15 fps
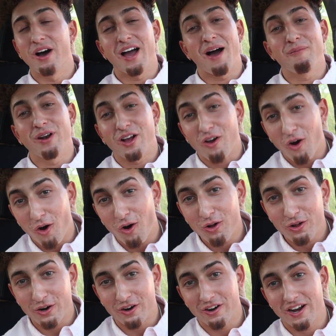but I'm gonna
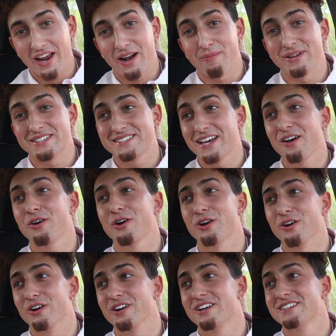call her and I'm gonna tell
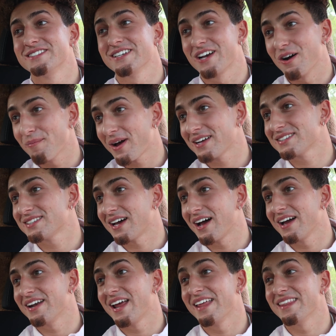her to come
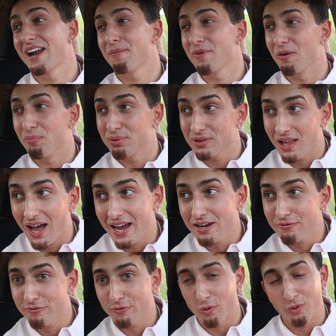outside and then I'm gonna
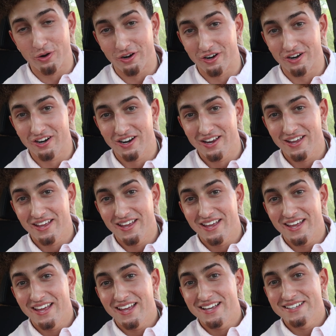blindfold her,
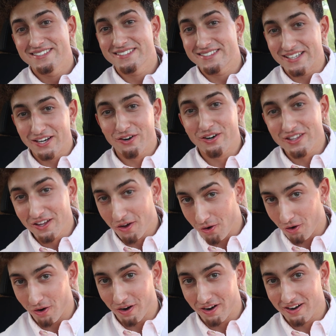sit her in the
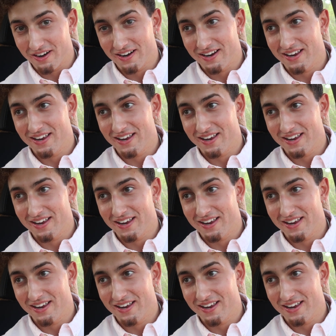car,